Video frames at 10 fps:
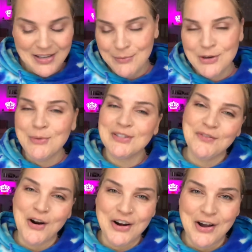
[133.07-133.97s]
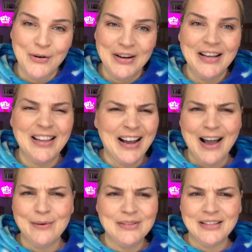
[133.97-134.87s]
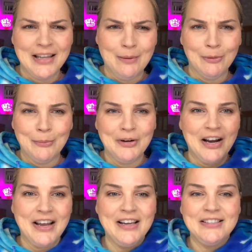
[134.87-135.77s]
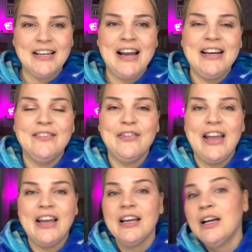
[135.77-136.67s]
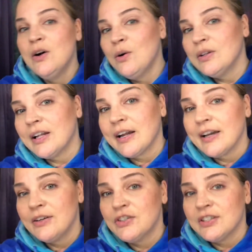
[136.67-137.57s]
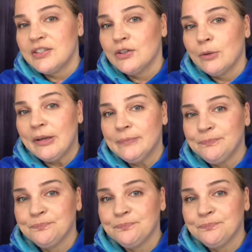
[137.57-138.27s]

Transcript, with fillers: I'm sure most of you already own it. Like, I was a late bloomer, I guess. It kind of like, hold on, I gotta adjust you a little bit.